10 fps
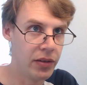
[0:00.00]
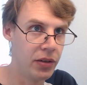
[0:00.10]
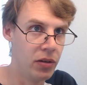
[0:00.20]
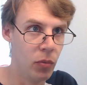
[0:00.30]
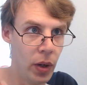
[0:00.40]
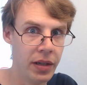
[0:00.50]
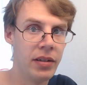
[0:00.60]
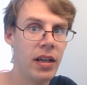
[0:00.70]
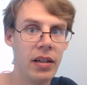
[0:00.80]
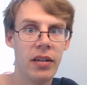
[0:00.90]
so
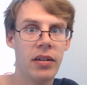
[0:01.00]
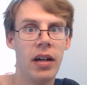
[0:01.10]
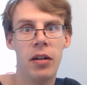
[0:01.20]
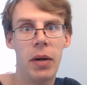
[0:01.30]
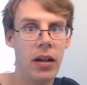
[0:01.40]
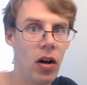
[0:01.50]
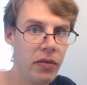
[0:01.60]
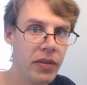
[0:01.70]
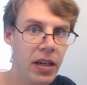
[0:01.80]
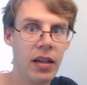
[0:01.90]
Wednesdays is kind of my
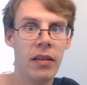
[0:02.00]
off day,